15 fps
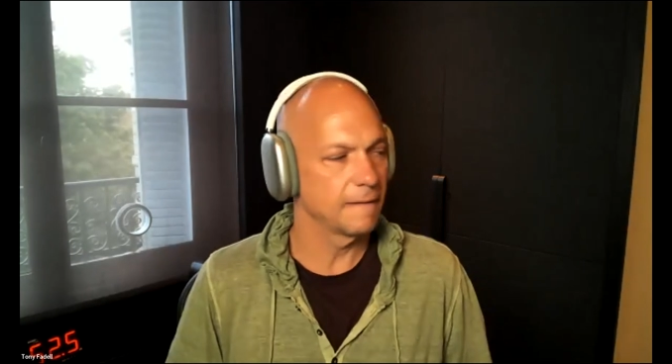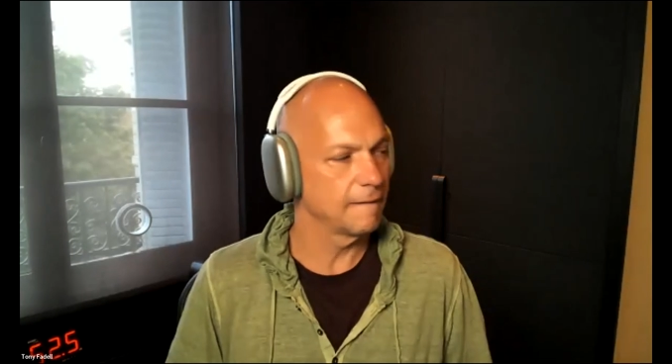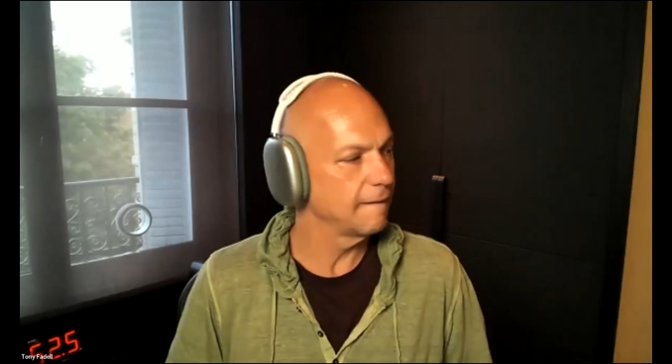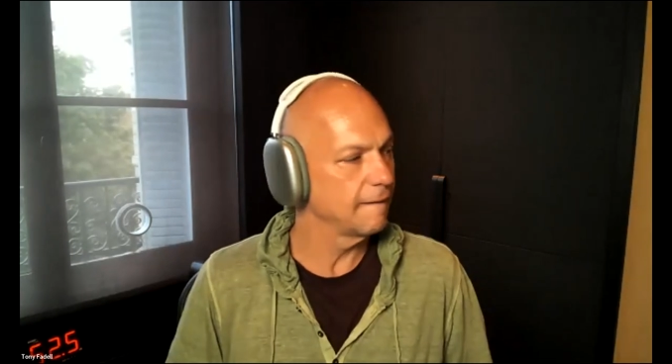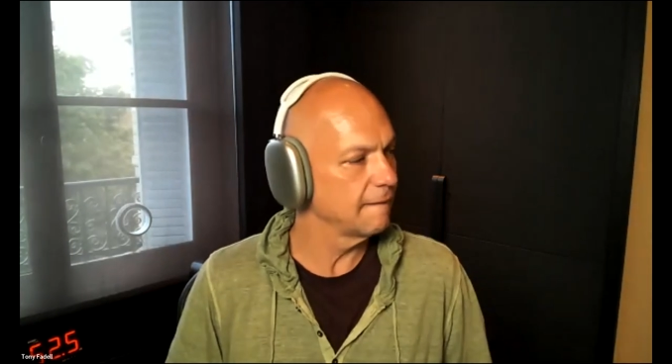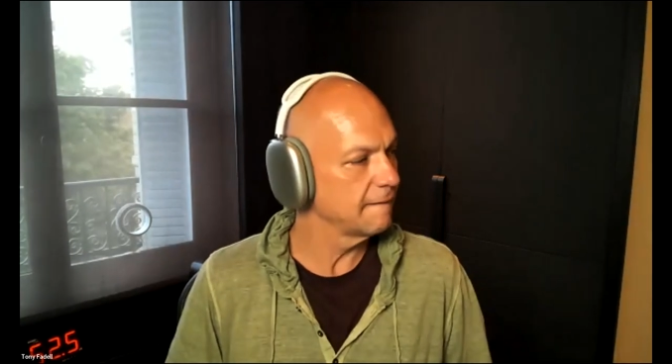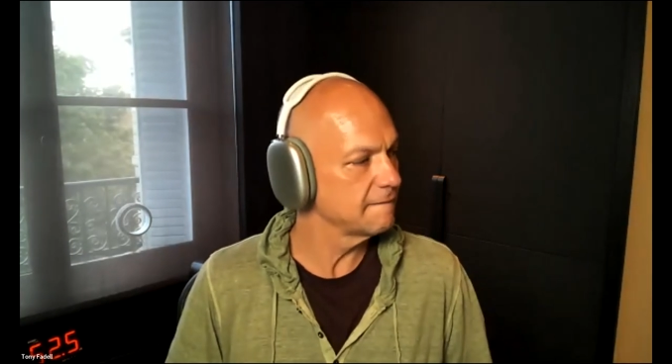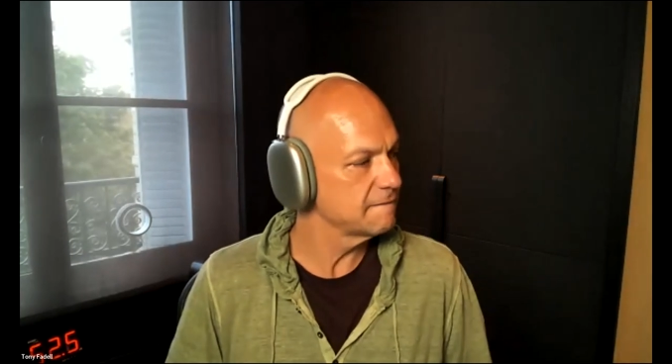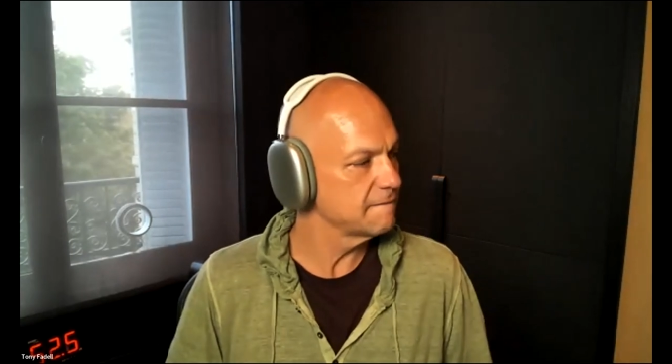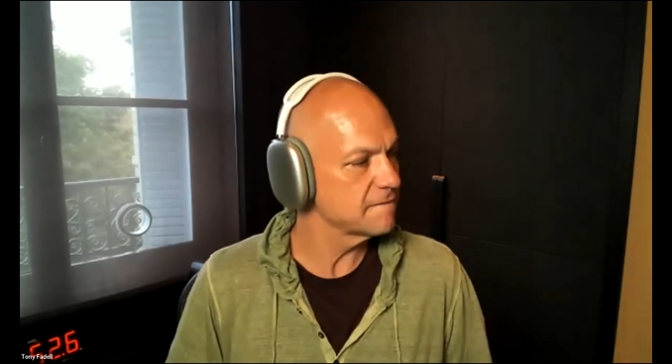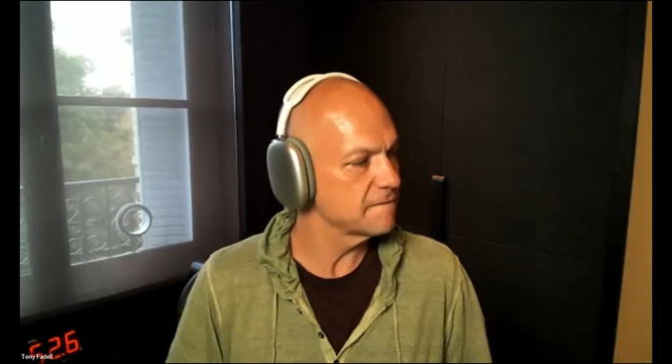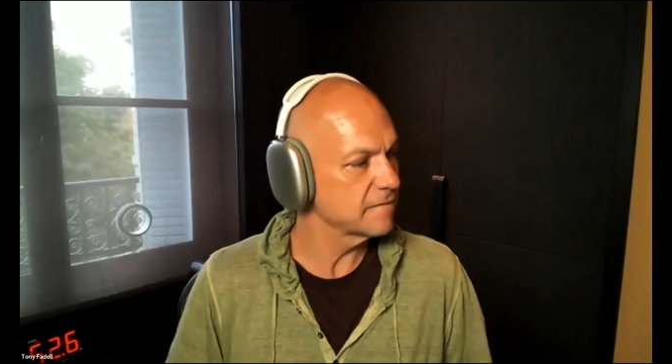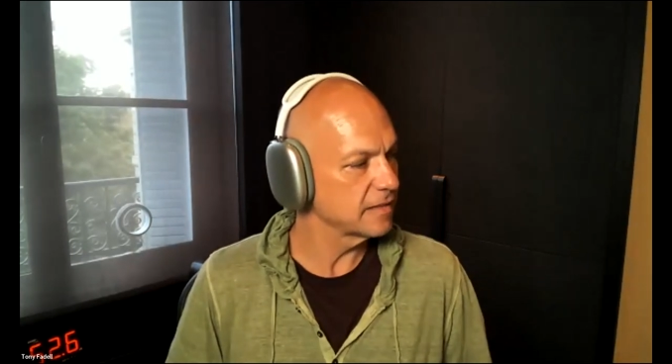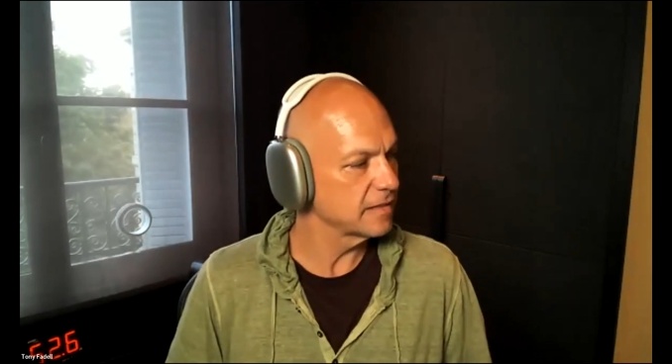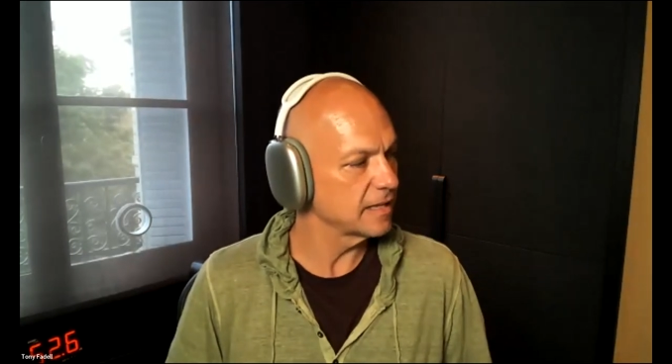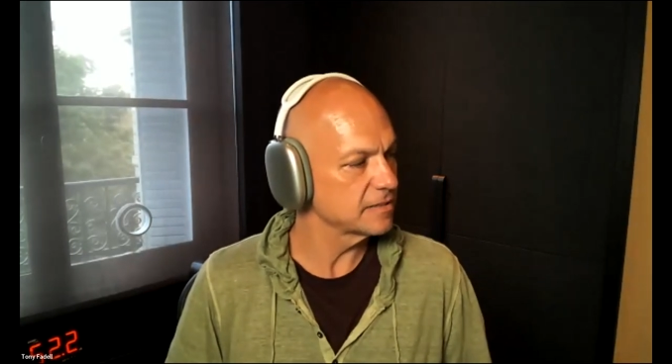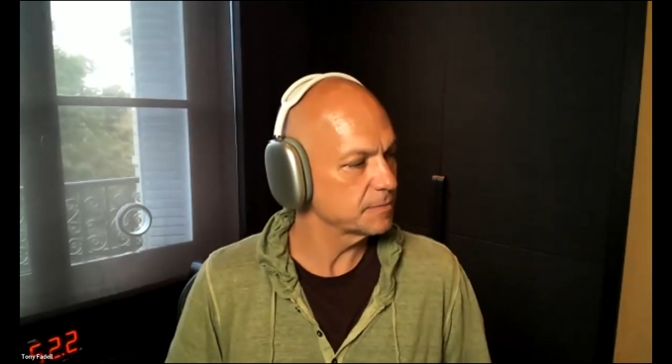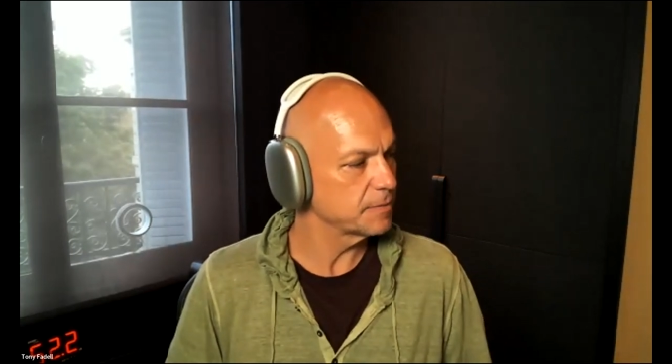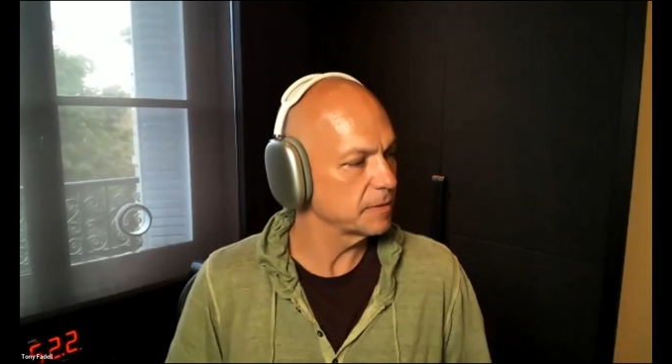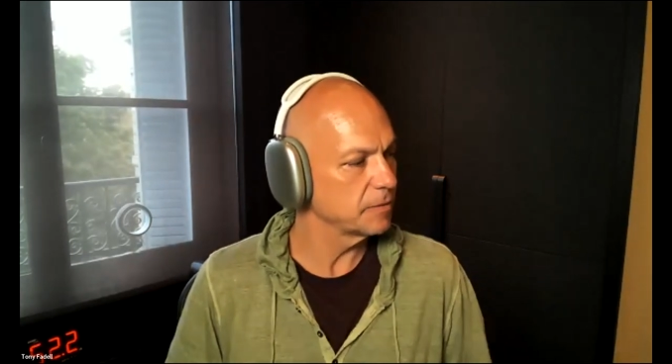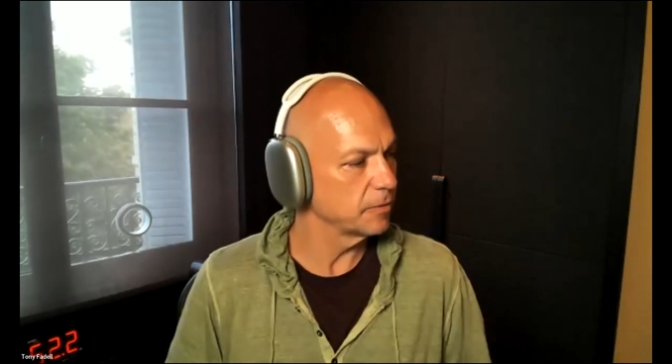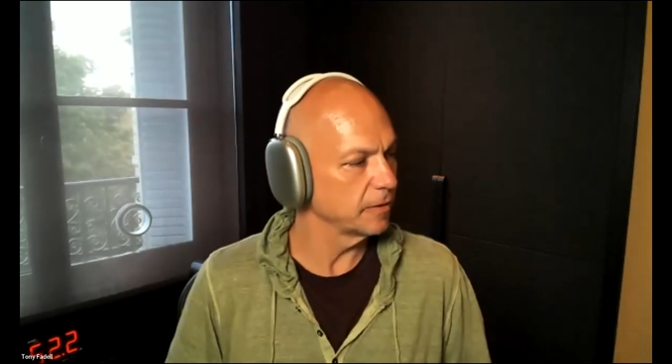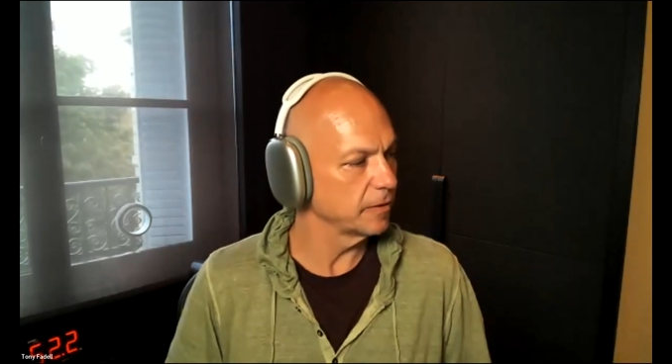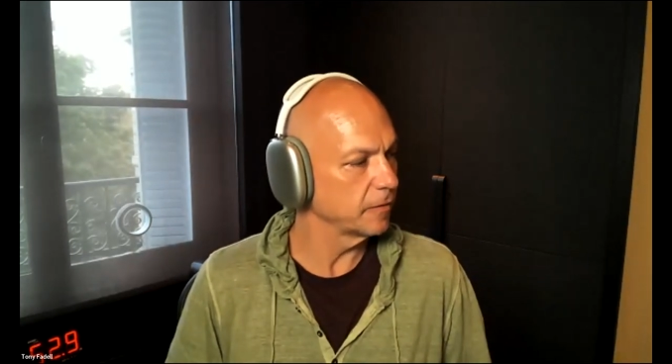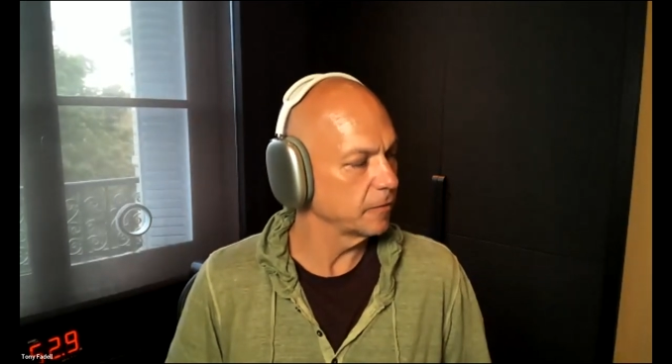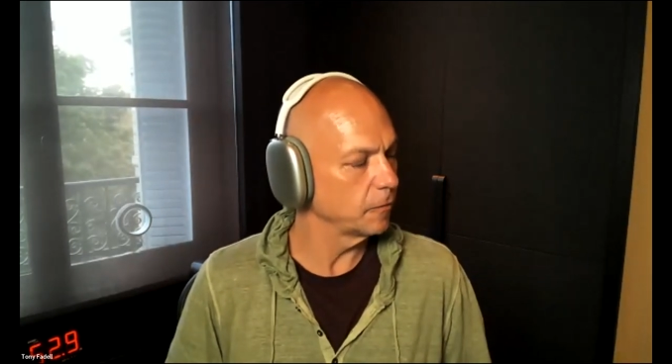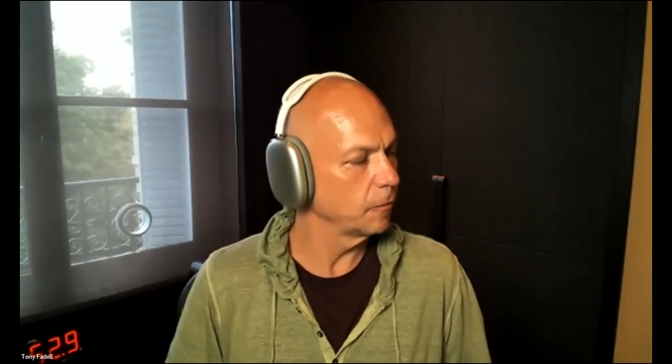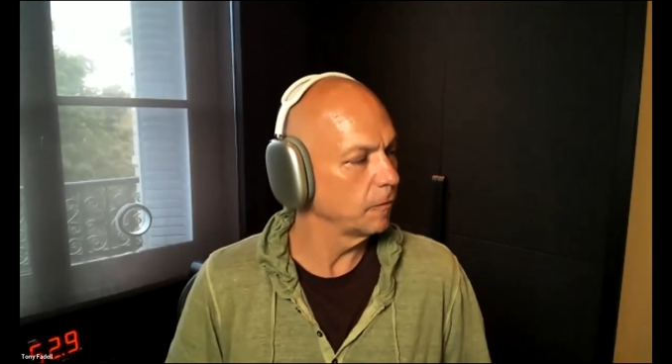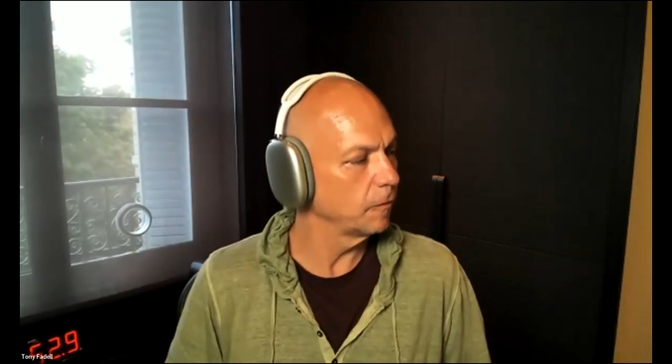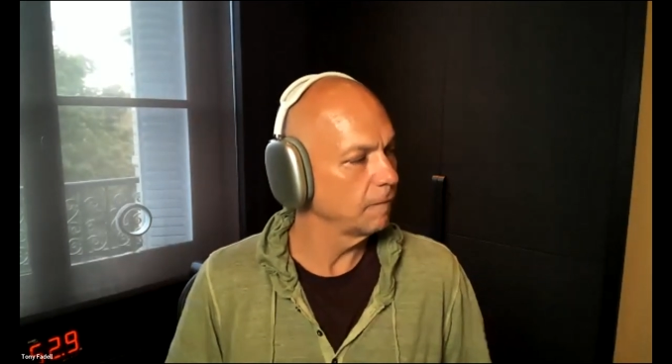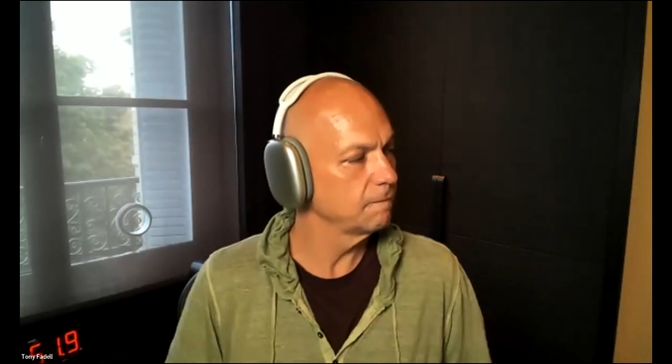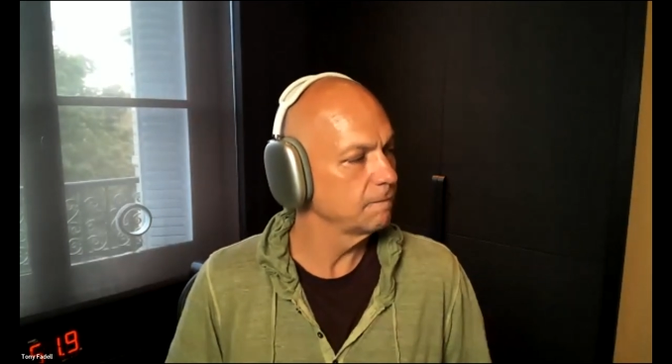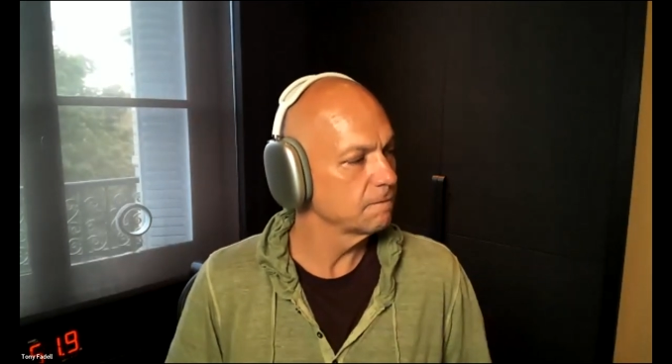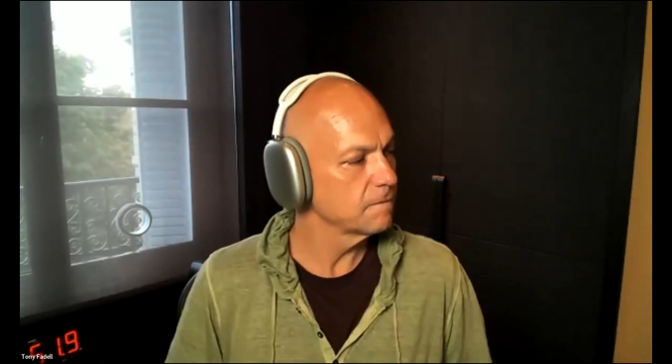Um, that's been really cool.